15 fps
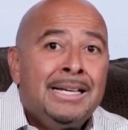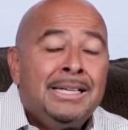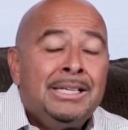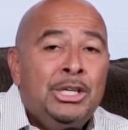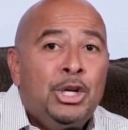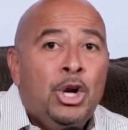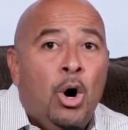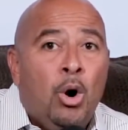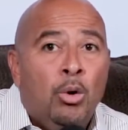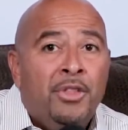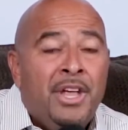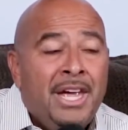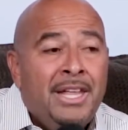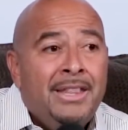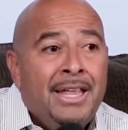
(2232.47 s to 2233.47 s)
you know
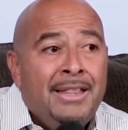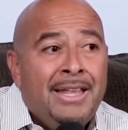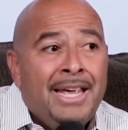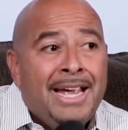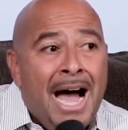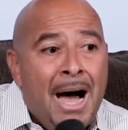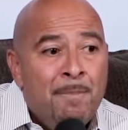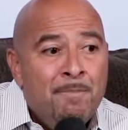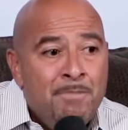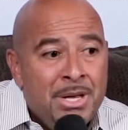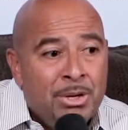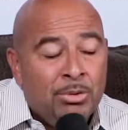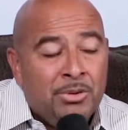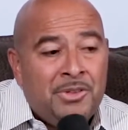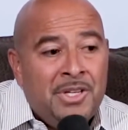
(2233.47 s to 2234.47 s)
they they, they got
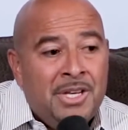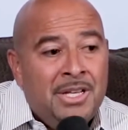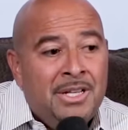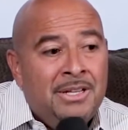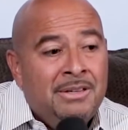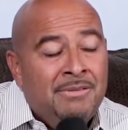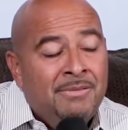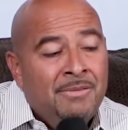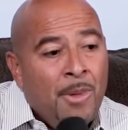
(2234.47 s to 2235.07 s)
Middleton and